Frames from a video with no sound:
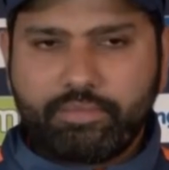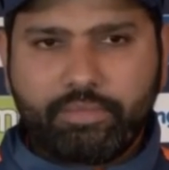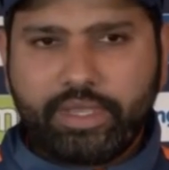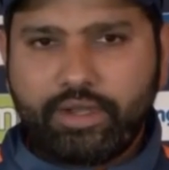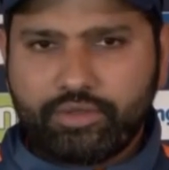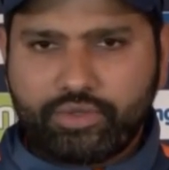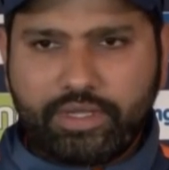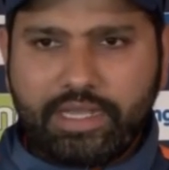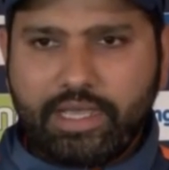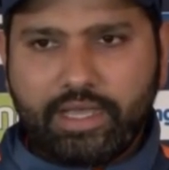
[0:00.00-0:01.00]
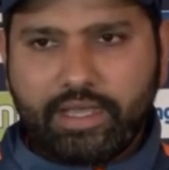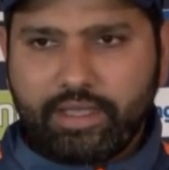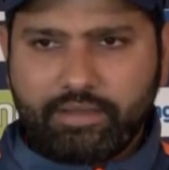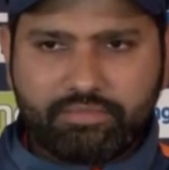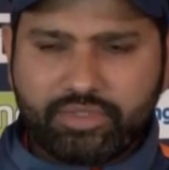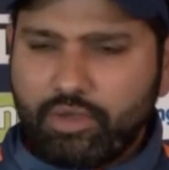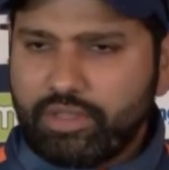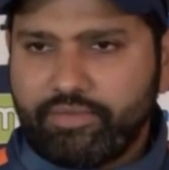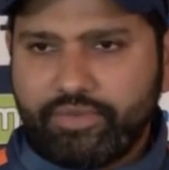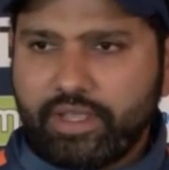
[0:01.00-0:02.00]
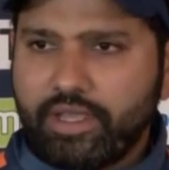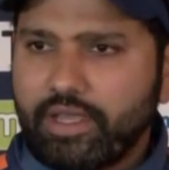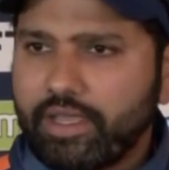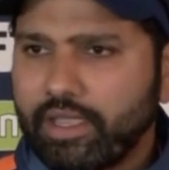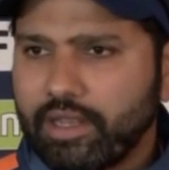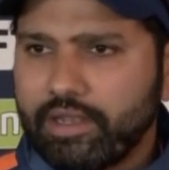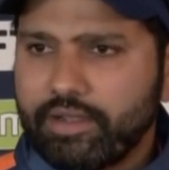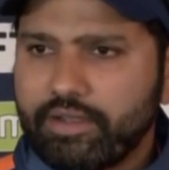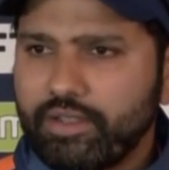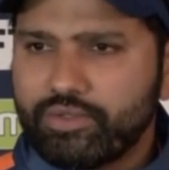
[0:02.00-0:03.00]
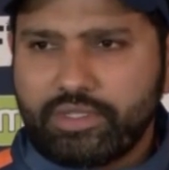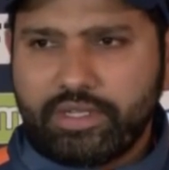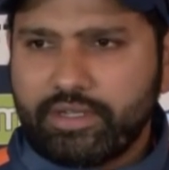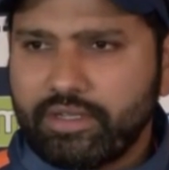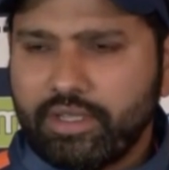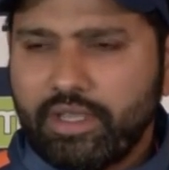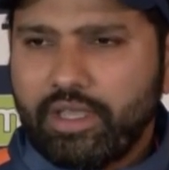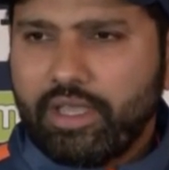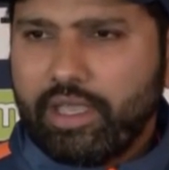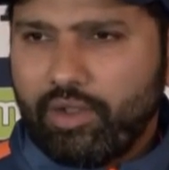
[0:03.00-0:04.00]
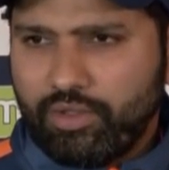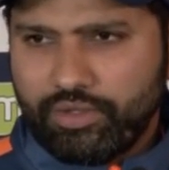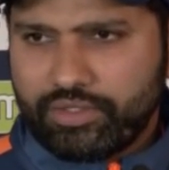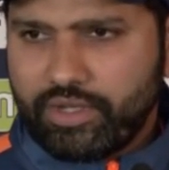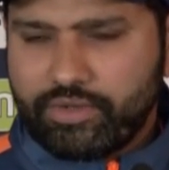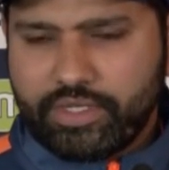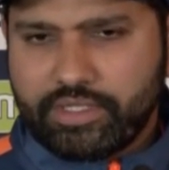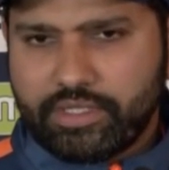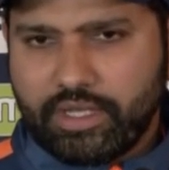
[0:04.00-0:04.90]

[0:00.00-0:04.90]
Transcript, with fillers: be it Australia, South Africa, England, New Zealand, and all those countries.